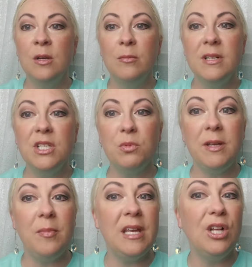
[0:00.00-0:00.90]
My
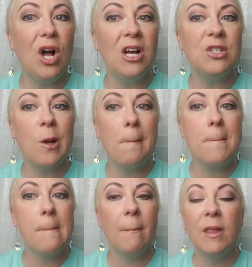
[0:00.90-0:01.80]
Sweet Pea gloss.
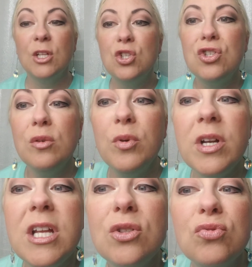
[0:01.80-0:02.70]
So pretty.